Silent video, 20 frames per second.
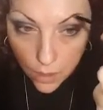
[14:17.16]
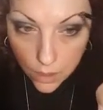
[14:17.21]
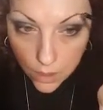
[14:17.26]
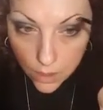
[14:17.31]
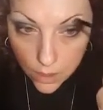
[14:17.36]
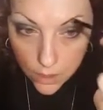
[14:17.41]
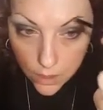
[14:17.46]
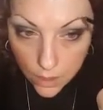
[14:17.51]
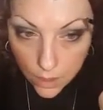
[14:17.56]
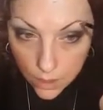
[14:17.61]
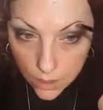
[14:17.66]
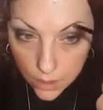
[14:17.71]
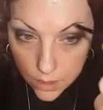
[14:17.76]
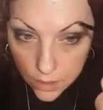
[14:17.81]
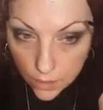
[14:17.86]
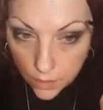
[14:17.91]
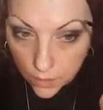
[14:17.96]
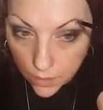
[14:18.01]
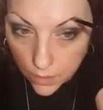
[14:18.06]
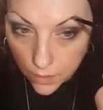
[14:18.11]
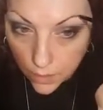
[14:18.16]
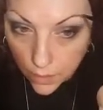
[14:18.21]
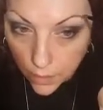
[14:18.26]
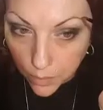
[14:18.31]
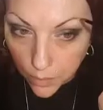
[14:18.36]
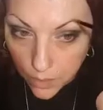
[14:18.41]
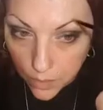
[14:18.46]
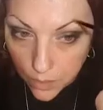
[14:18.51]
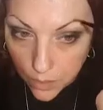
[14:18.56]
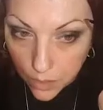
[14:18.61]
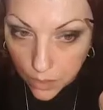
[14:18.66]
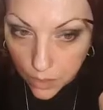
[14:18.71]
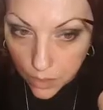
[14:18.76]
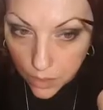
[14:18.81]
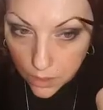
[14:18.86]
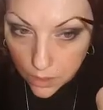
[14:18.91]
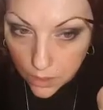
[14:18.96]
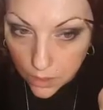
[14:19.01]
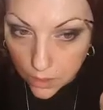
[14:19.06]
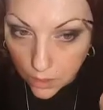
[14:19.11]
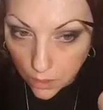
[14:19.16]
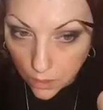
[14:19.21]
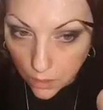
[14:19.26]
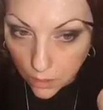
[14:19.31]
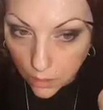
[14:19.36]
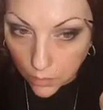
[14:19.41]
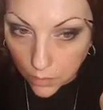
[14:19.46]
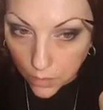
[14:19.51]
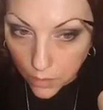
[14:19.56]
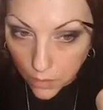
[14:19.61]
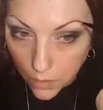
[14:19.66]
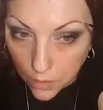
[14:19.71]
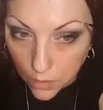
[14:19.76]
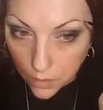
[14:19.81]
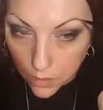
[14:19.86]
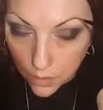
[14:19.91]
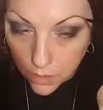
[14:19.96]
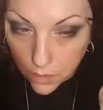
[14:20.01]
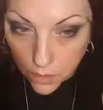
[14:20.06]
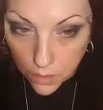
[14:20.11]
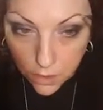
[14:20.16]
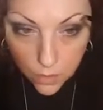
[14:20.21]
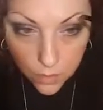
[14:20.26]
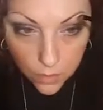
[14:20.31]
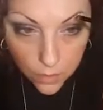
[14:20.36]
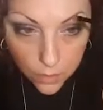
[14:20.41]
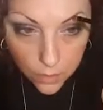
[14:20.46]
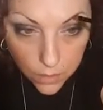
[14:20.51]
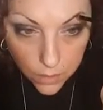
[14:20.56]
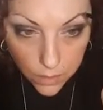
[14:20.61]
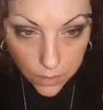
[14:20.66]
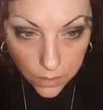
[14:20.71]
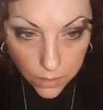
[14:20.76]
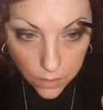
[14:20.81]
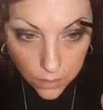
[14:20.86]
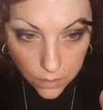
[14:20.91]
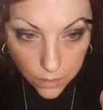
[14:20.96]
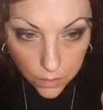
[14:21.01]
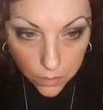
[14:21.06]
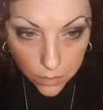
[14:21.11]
Just like to fill them in just a little bit so they don't look so